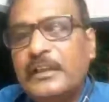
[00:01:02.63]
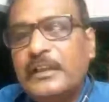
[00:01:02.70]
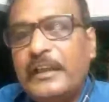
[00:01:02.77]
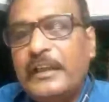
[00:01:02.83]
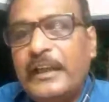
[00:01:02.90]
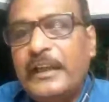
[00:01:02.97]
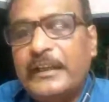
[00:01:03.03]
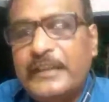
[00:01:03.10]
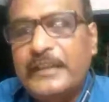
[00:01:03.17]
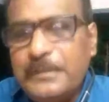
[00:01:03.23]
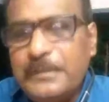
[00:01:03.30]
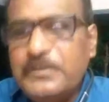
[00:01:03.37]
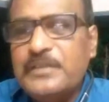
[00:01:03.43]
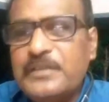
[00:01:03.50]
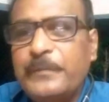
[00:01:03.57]
a
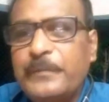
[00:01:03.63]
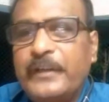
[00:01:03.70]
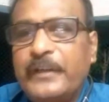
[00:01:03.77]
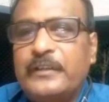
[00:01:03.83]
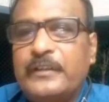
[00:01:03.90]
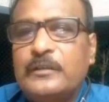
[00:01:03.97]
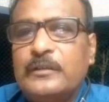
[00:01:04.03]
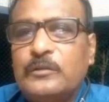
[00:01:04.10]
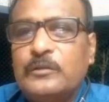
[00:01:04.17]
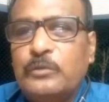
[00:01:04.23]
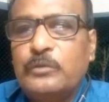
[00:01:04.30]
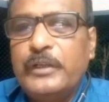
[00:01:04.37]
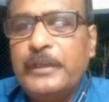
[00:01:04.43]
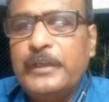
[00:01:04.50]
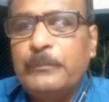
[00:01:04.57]
gift is made,
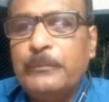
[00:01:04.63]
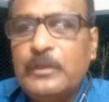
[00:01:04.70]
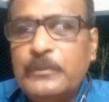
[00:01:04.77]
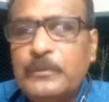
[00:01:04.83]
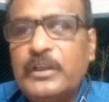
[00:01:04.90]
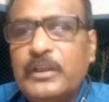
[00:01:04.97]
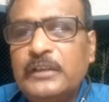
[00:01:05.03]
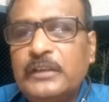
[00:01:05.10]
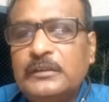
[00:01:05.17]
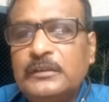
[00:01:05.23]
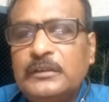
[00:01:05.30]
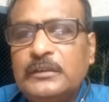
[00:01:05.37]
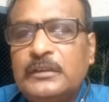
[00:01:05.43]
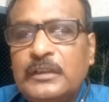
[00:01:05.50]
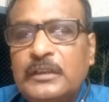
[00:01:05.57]
when a Mohammedan
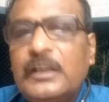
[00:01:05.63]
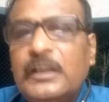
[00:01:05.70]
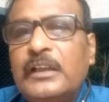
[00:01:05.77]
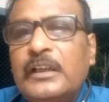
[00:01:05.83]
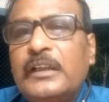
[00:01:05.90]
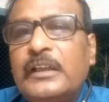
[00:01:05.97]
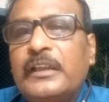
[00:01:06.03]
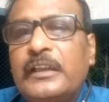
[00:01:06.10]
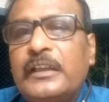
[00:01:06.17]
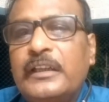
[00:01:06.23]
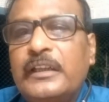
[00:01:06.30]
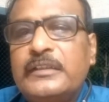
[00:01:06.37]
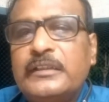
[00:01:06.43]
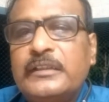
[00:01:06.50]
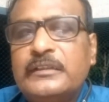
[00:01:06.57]

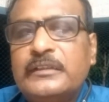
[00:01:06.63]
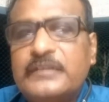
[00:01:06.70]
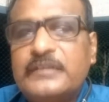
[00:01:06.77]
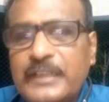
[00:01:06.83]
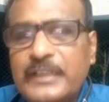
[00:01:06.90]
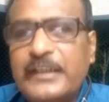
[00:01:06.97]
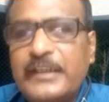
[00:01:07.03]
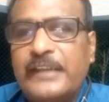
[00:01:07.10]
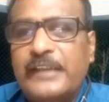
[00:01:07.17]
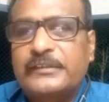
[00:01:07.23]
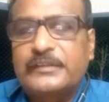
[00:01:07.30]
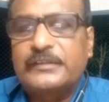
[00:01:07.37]
is in sickness,